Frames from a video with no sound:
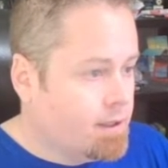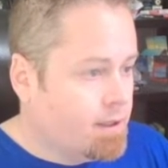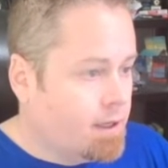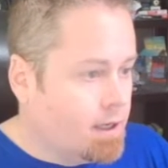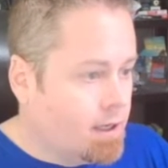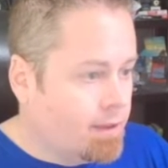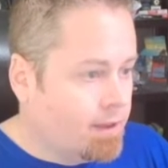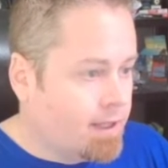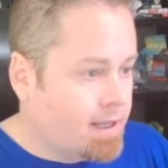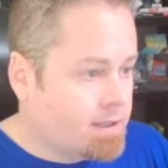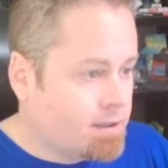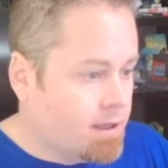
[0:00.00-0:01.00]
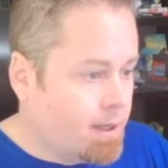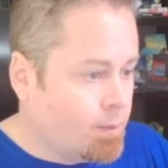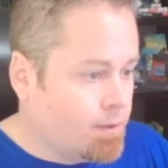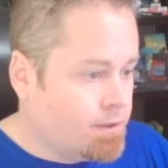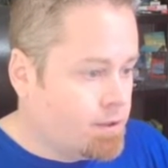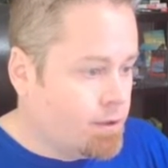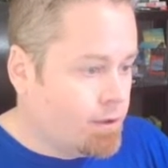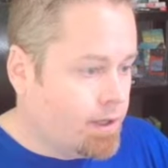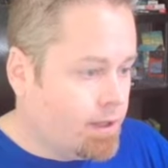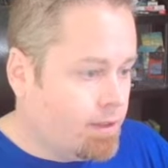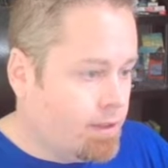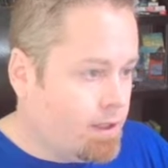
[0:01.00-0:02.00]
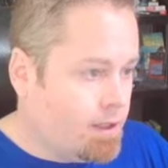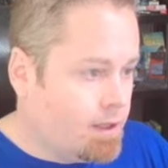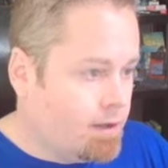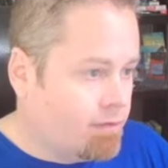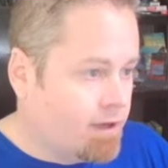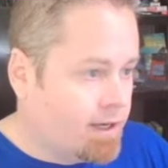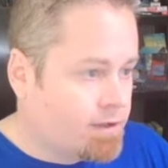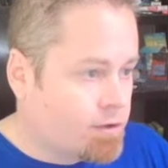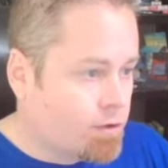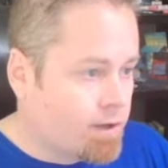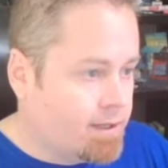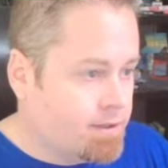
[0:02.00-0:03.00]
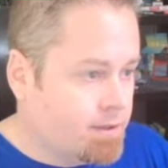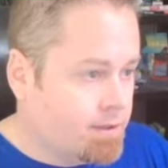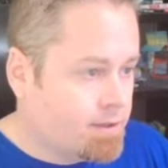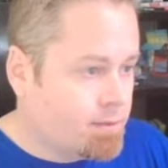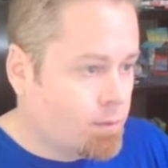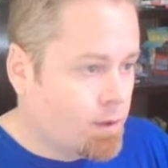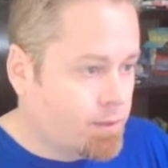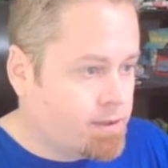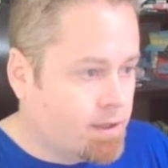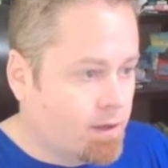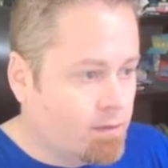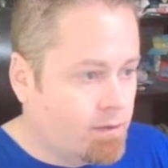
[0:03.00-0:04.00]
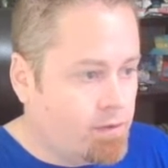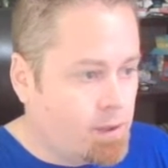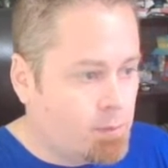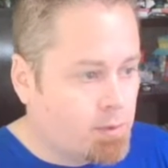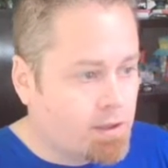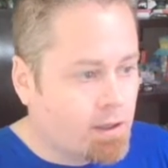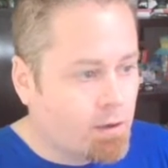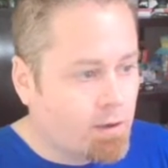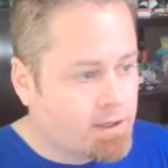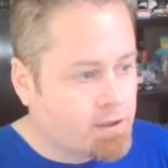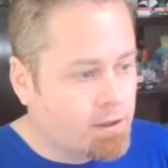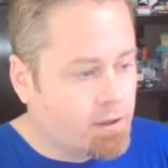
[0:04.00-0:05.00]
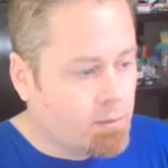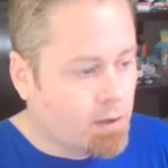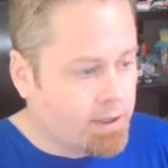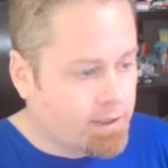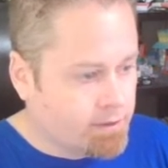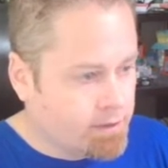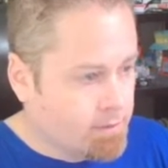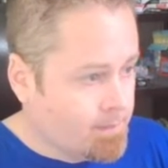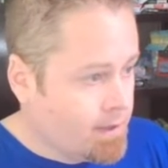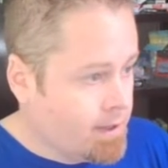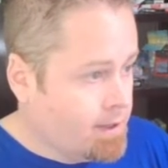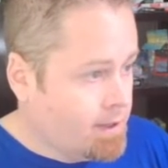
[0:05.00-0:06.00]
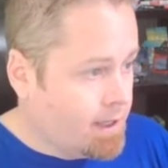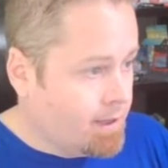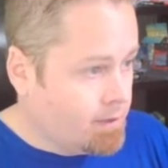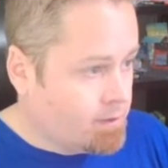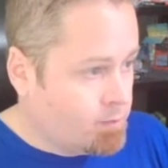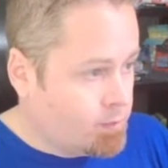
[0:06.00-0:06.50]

The last time was during the financial crisis, where we saw over 50% correction in the markets, and the